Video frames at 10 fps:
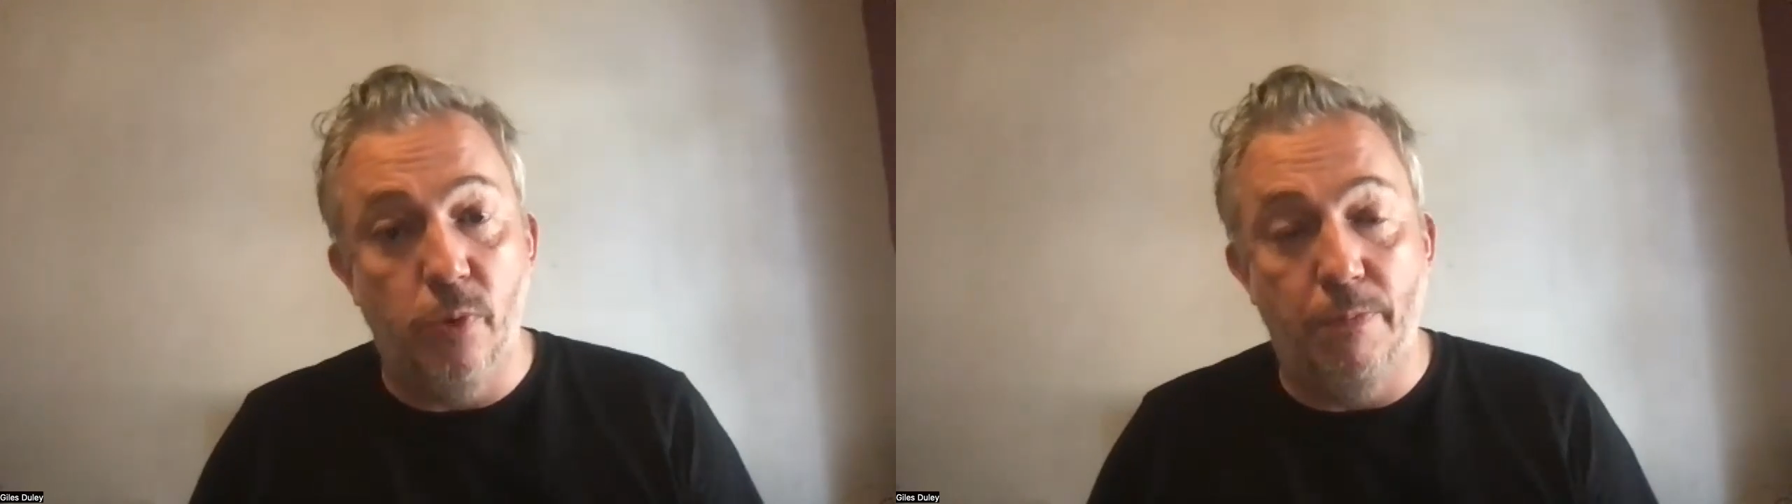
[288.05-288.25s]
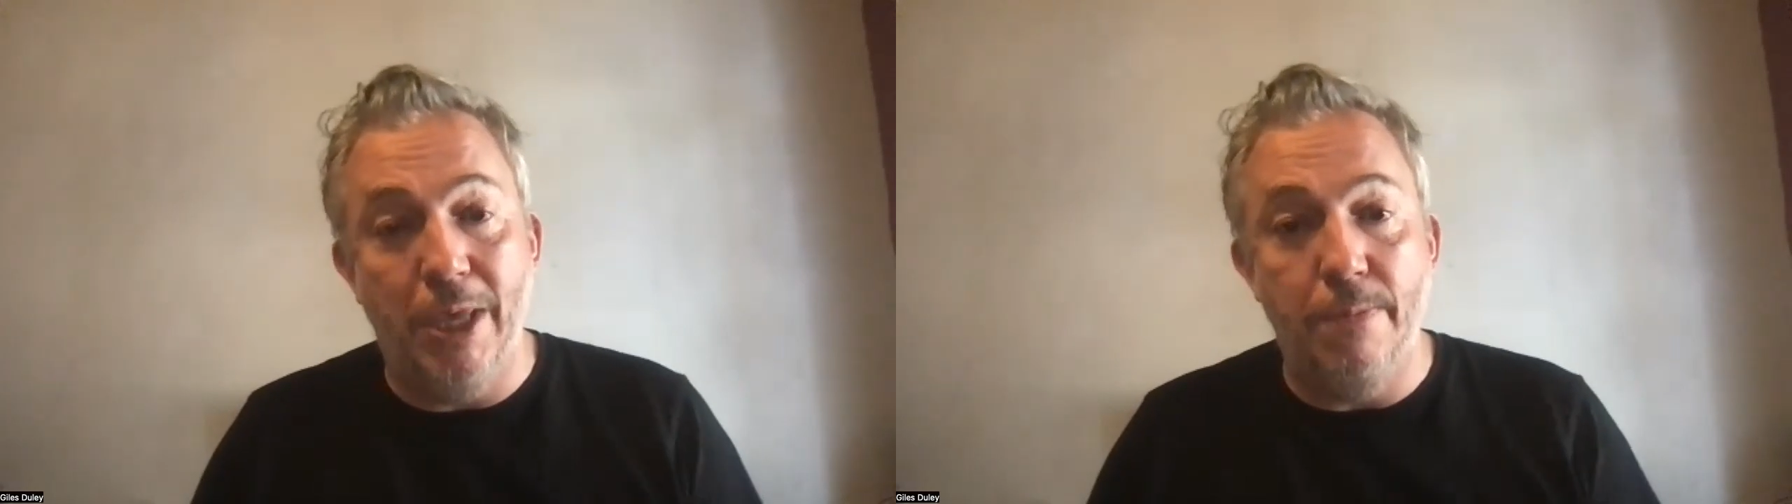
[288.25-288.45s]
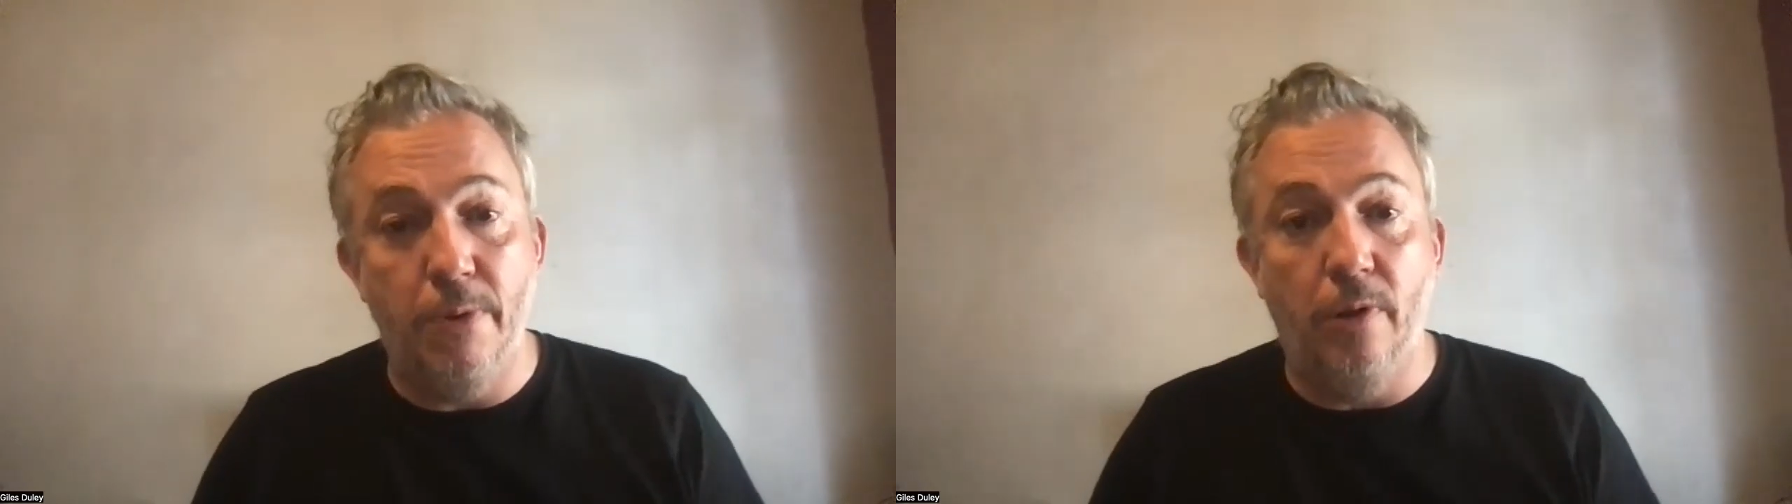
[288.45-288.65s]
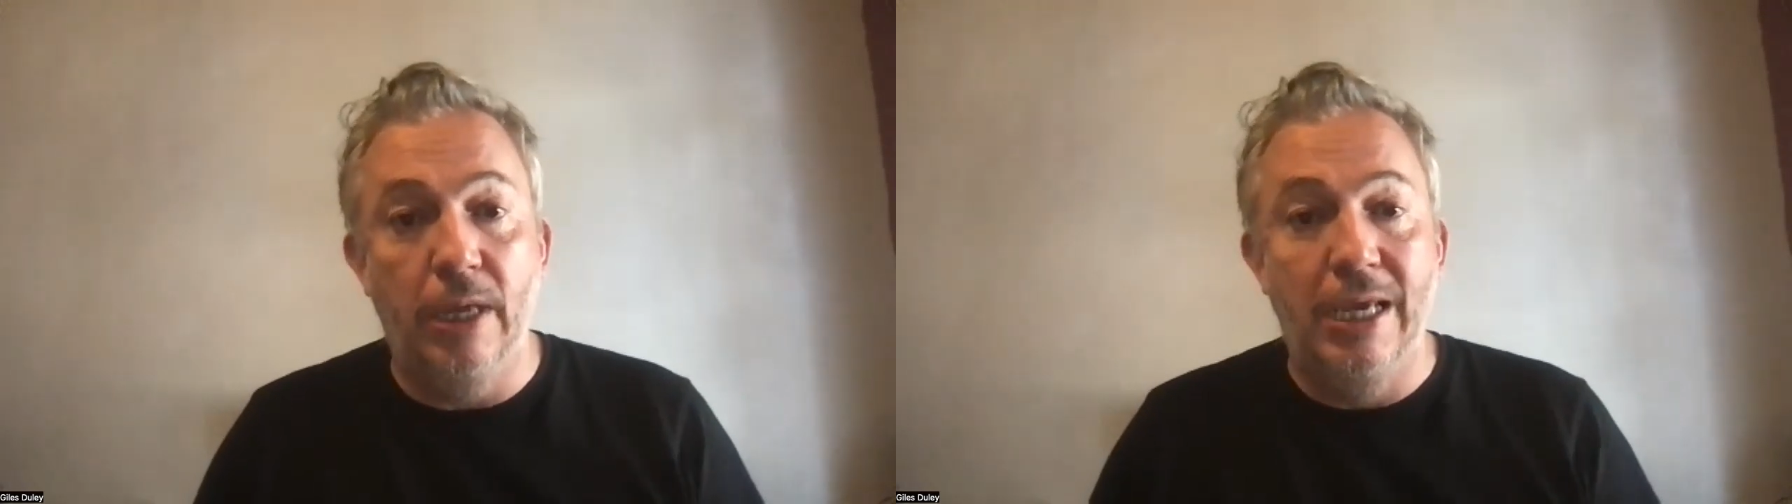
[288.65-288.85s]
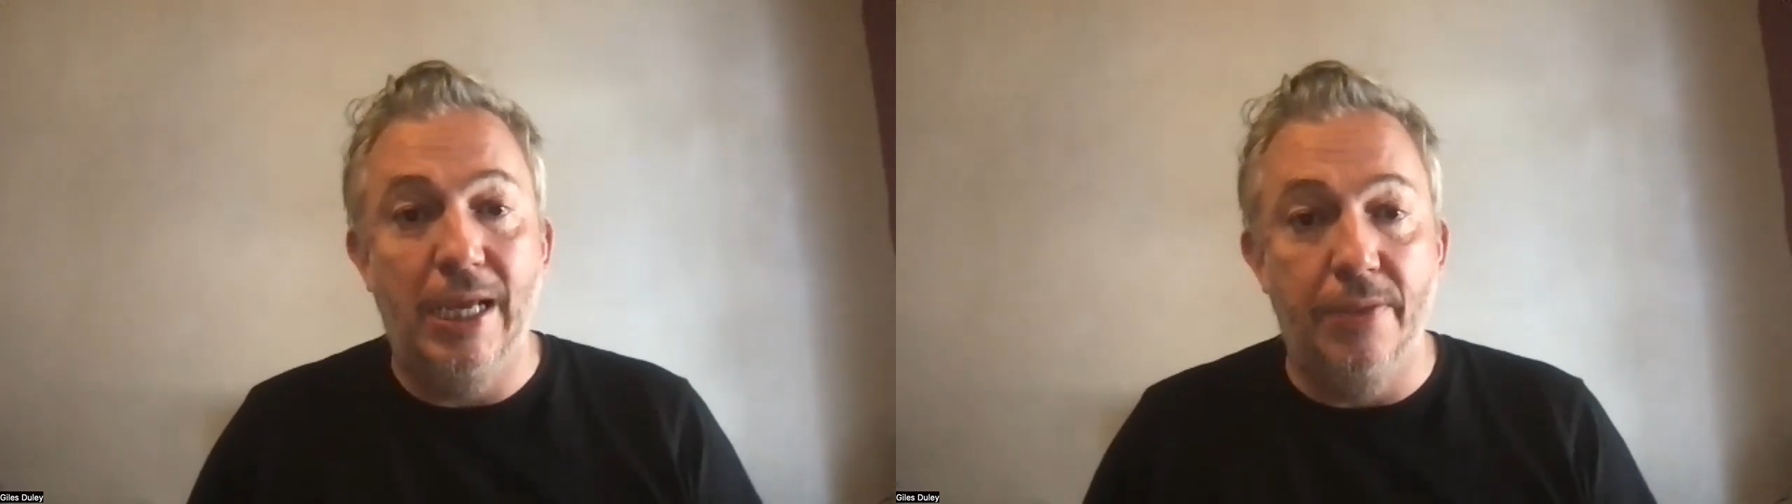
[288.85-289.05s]
with people
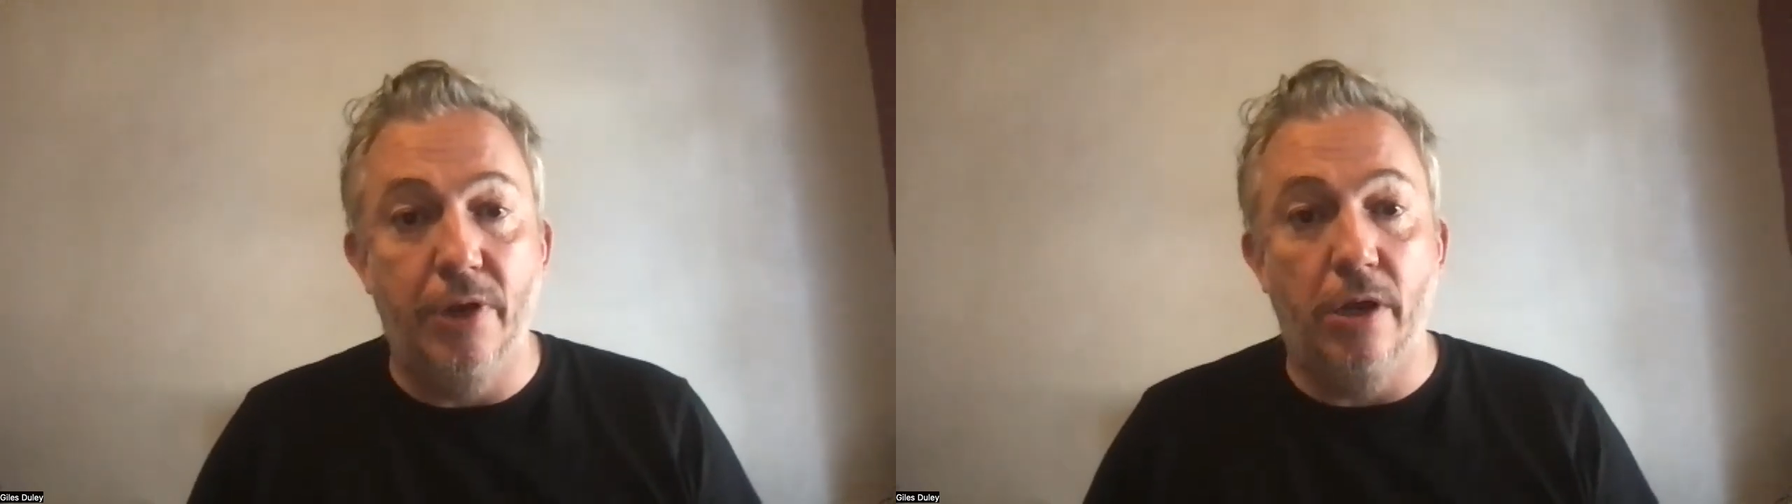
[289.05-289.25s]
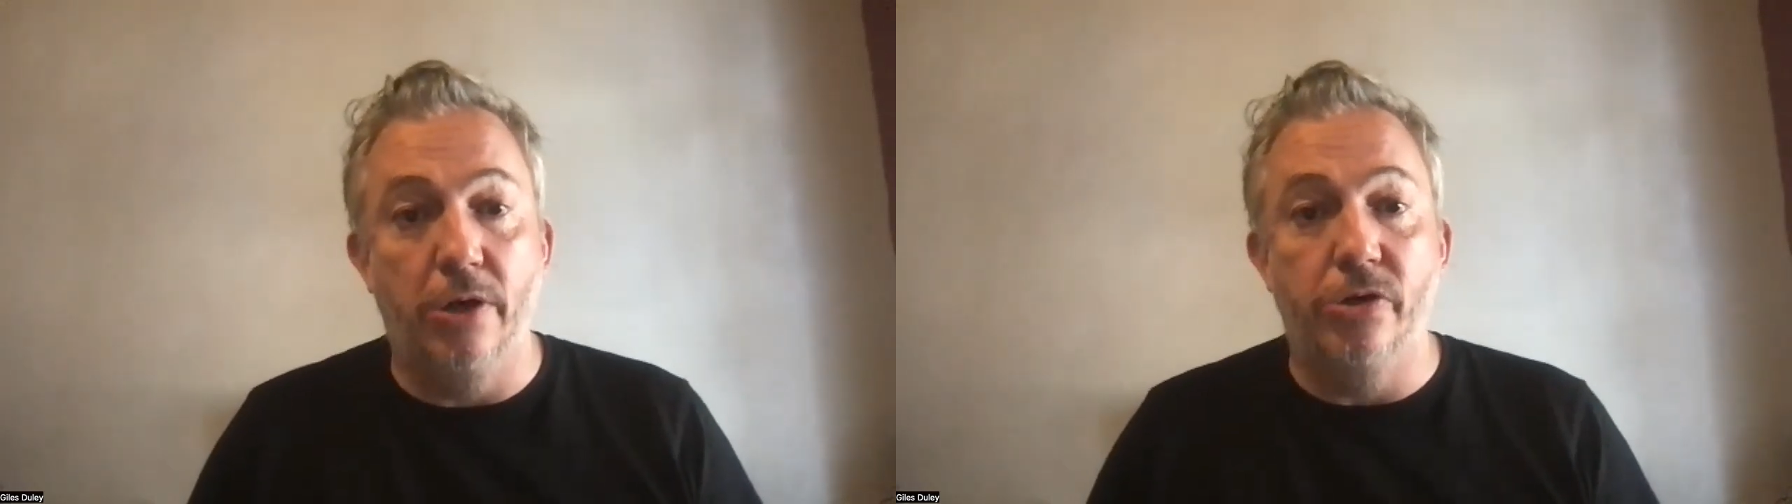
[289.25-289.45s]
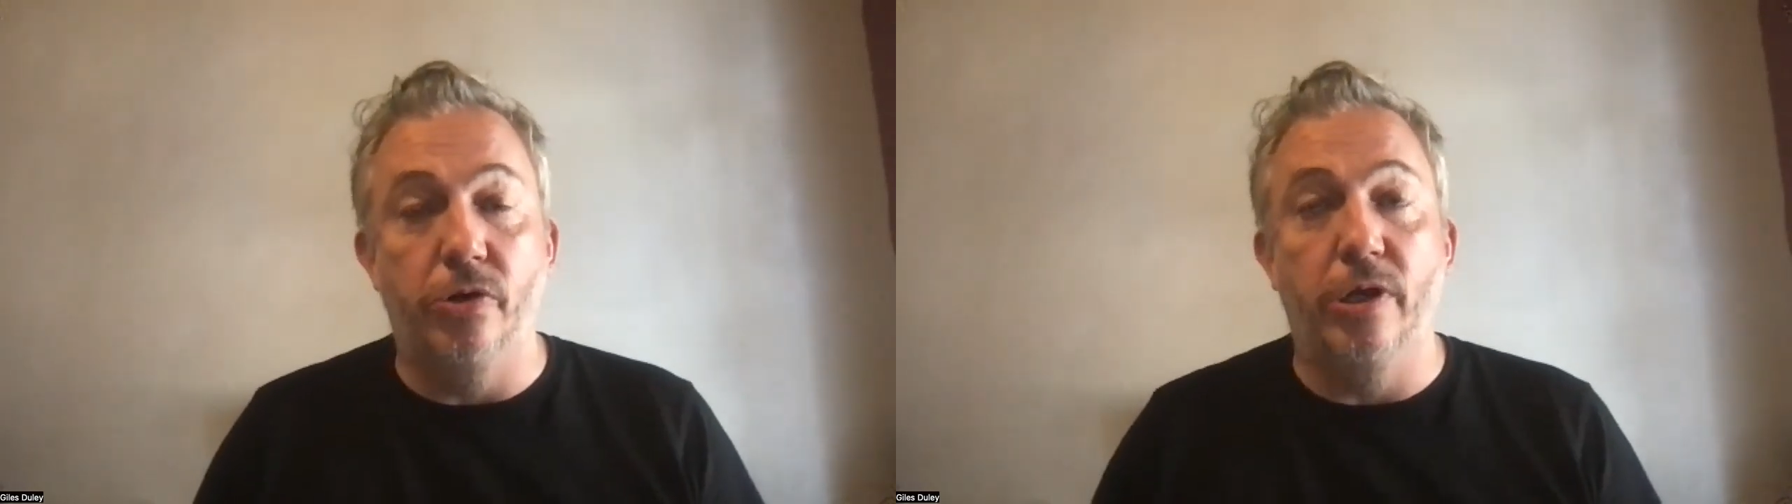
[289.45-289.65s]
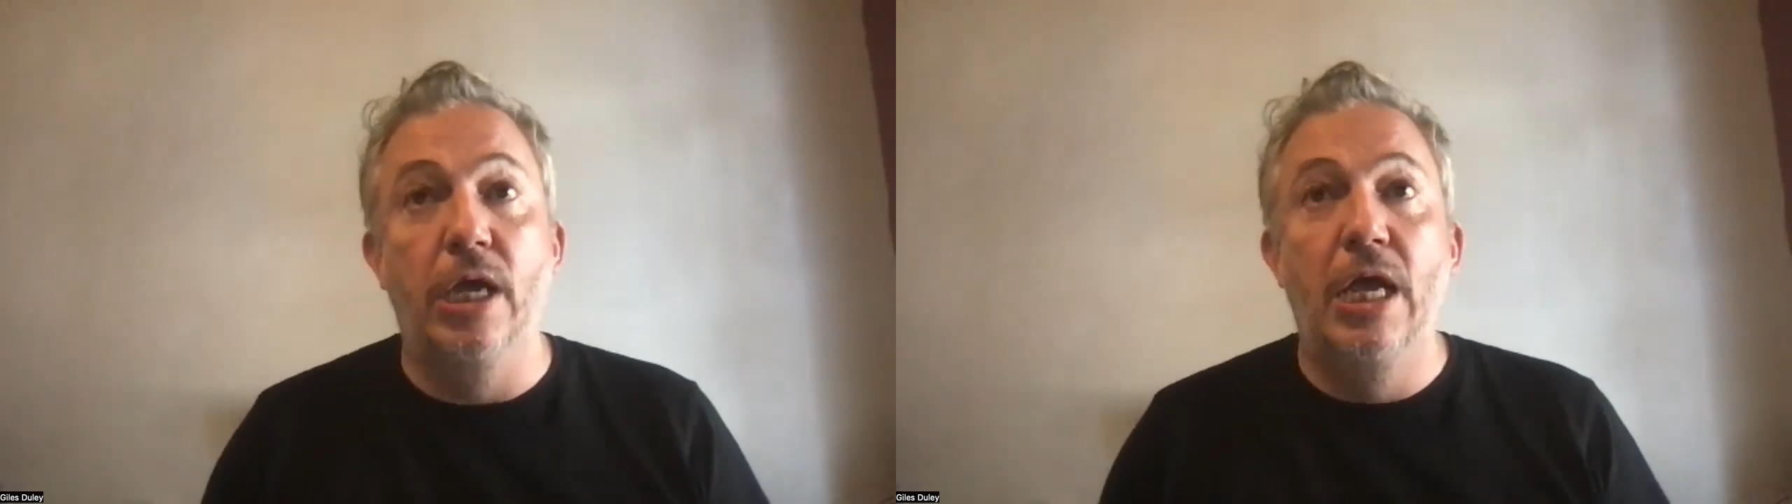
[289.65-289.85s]
in the country.